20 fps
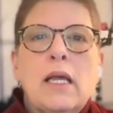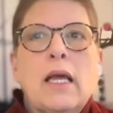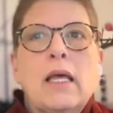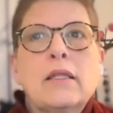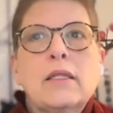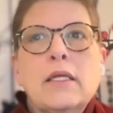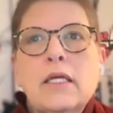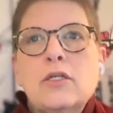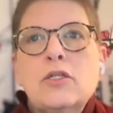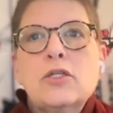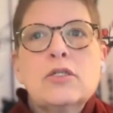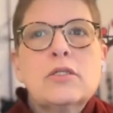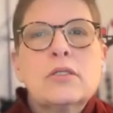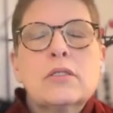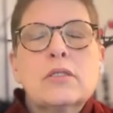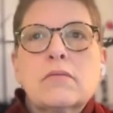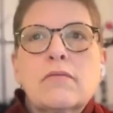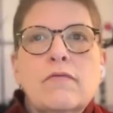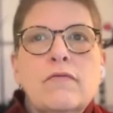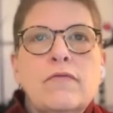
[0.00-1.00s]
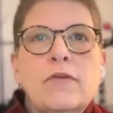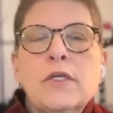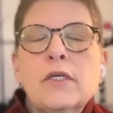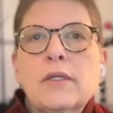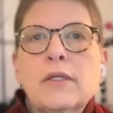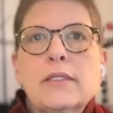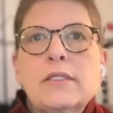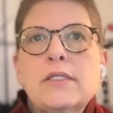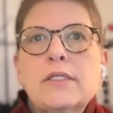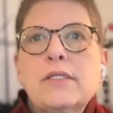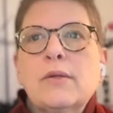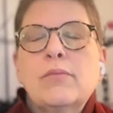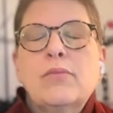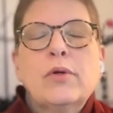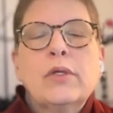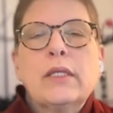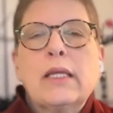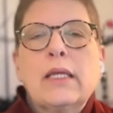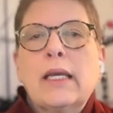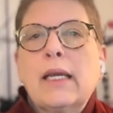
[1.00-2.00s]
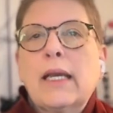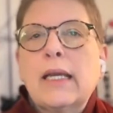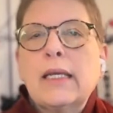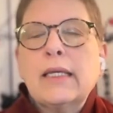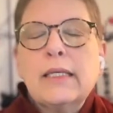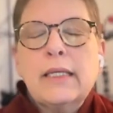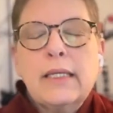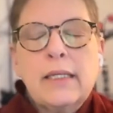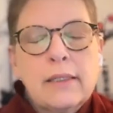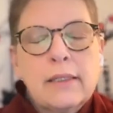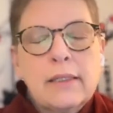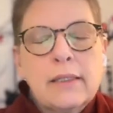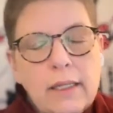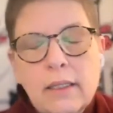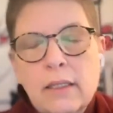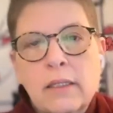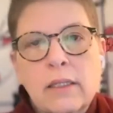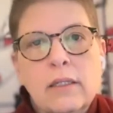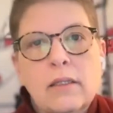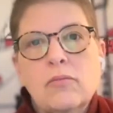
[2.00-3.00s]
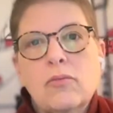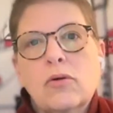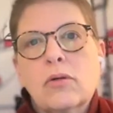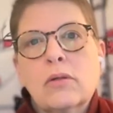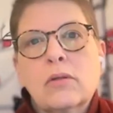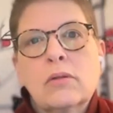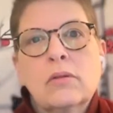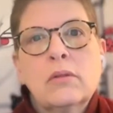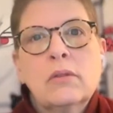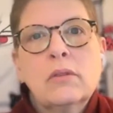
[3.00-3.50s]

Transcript: and they just feel at some point like I can't take it anymore.